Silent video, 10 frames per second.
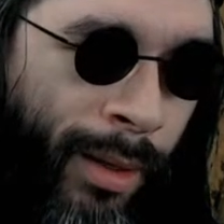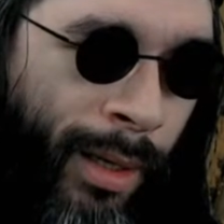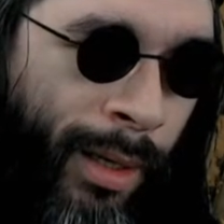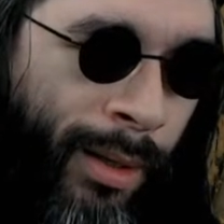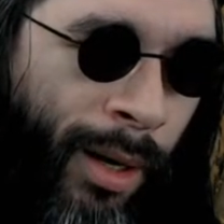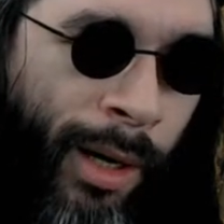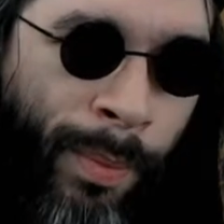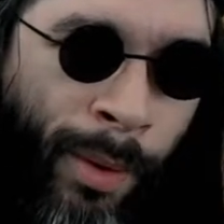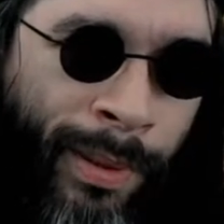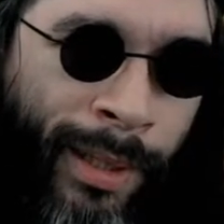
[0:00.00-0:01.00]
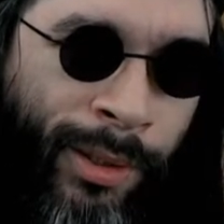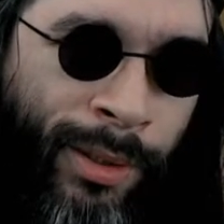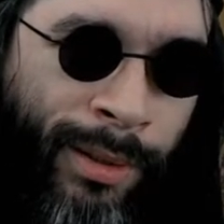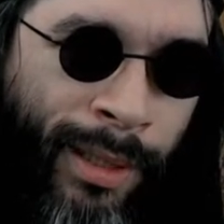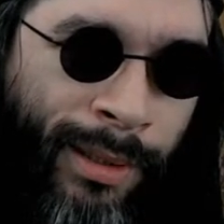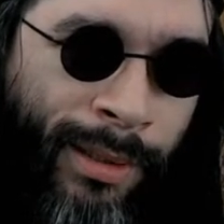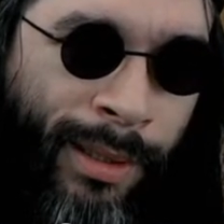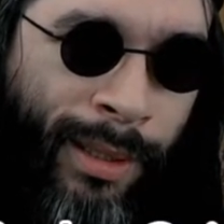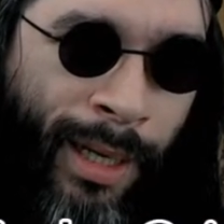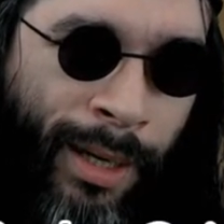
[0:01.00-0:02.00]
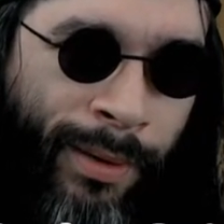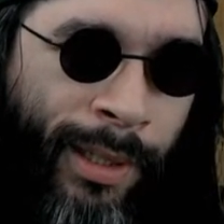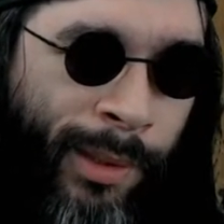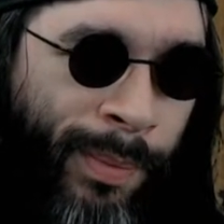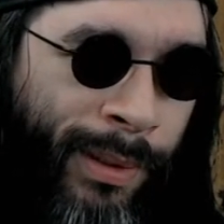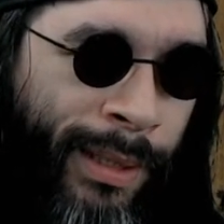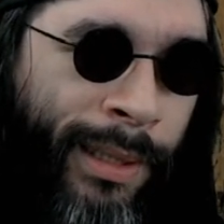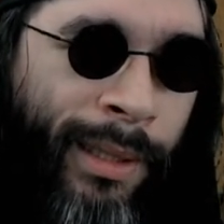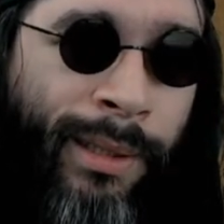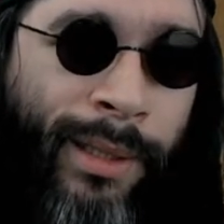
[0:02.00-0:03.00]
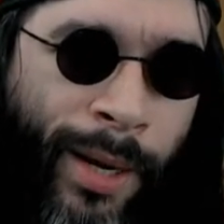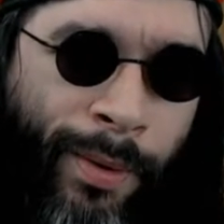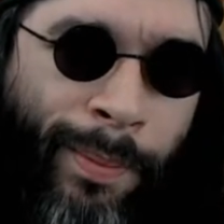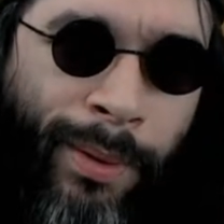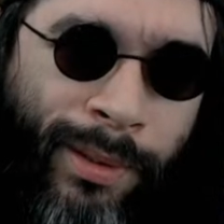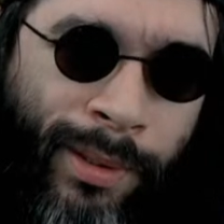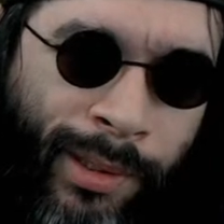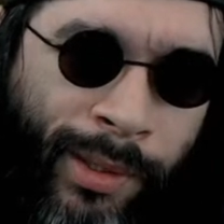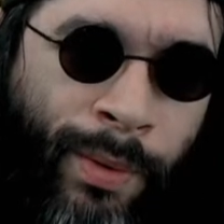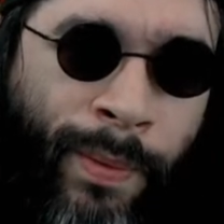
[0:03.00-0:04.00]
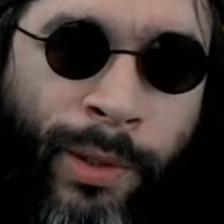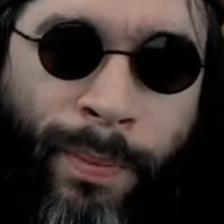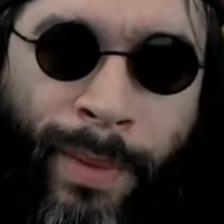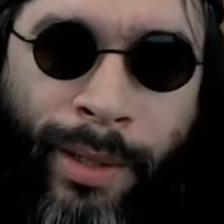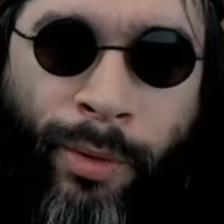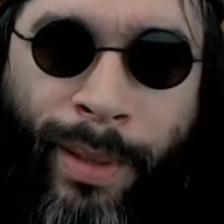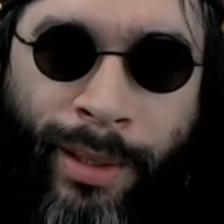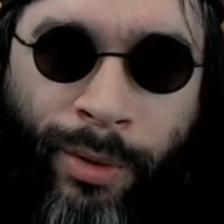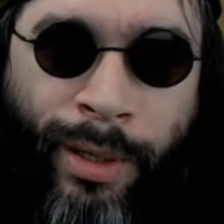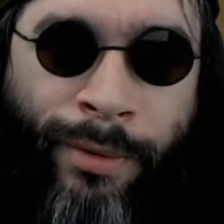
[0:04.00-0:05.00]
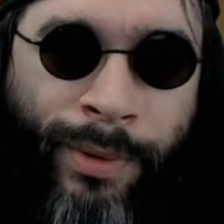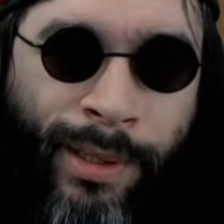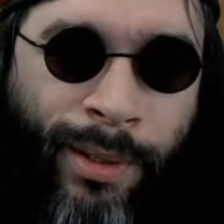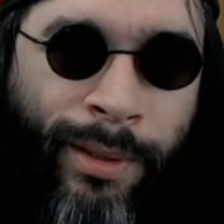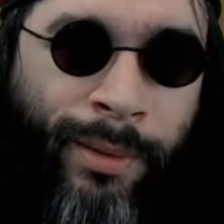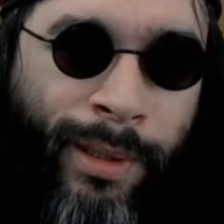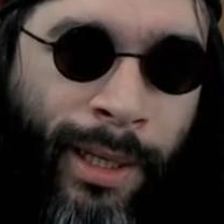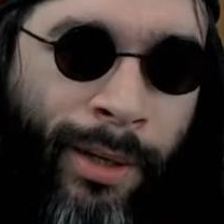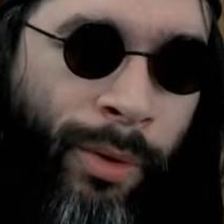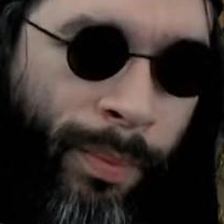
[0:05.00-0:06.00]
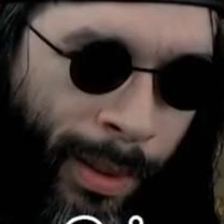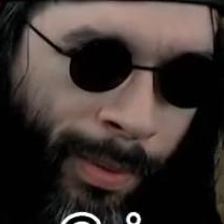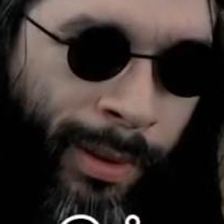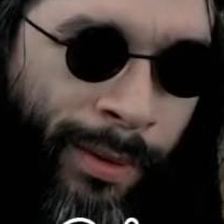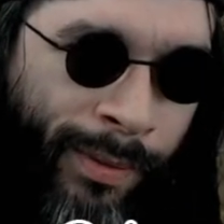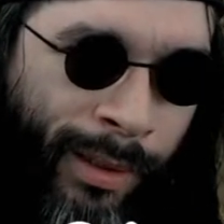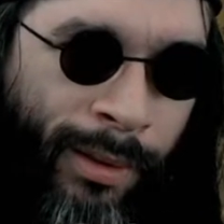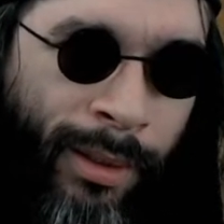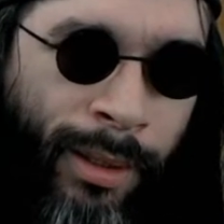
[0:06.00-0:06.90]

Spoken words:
In higher population density areas, particularly in tower blocks and so on, which may or may not have recycled air, or people living